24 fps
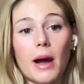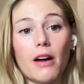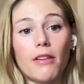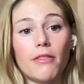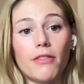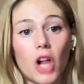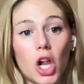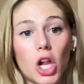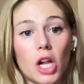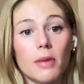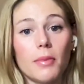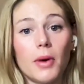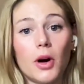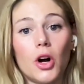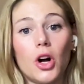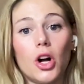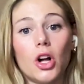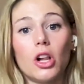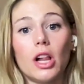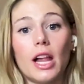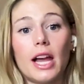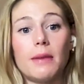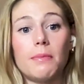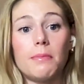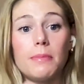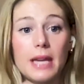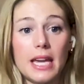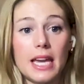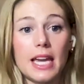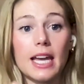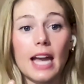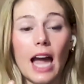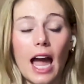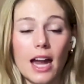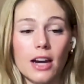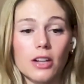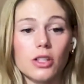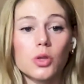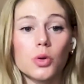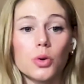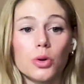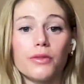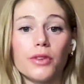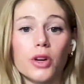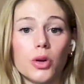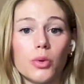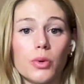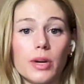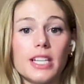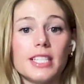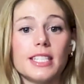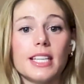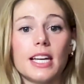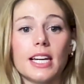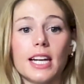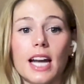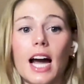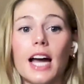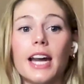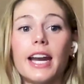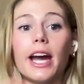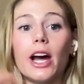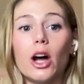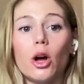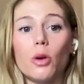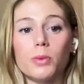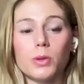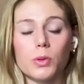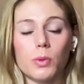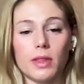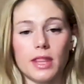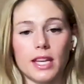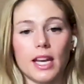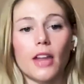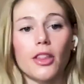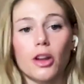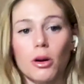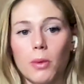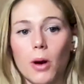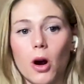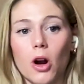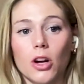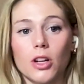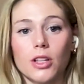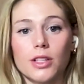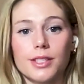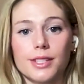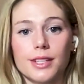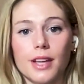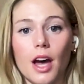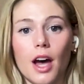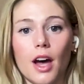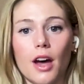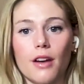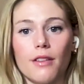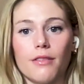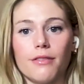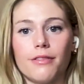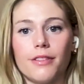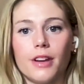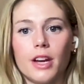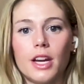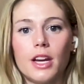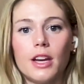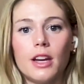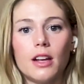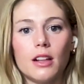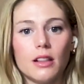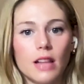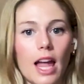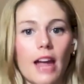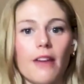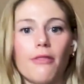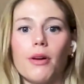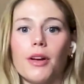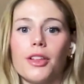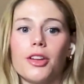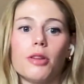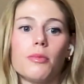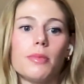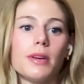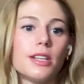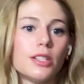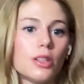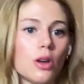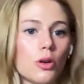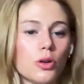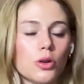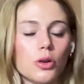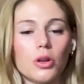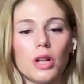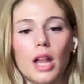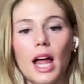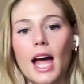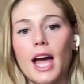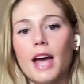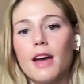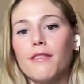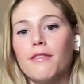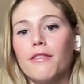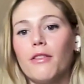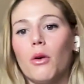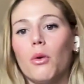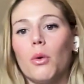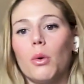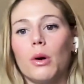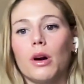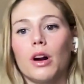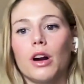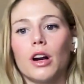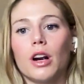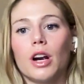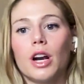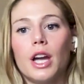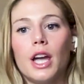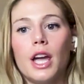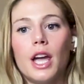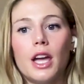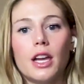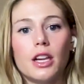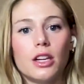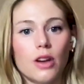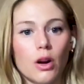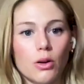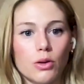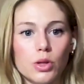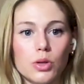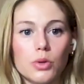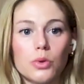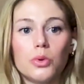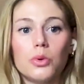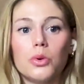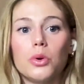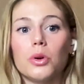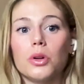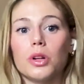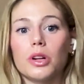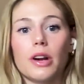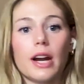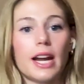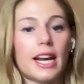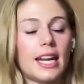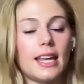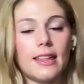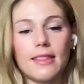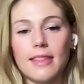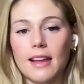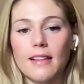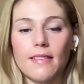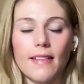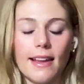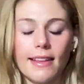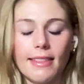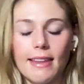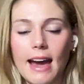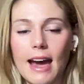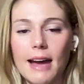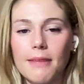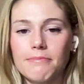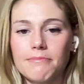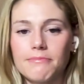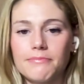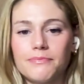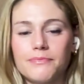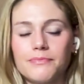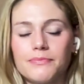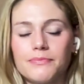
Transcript: about volleyball and being out of school for a reason kind of helped with the other parts of life, whether it be social life or, school or anything like that.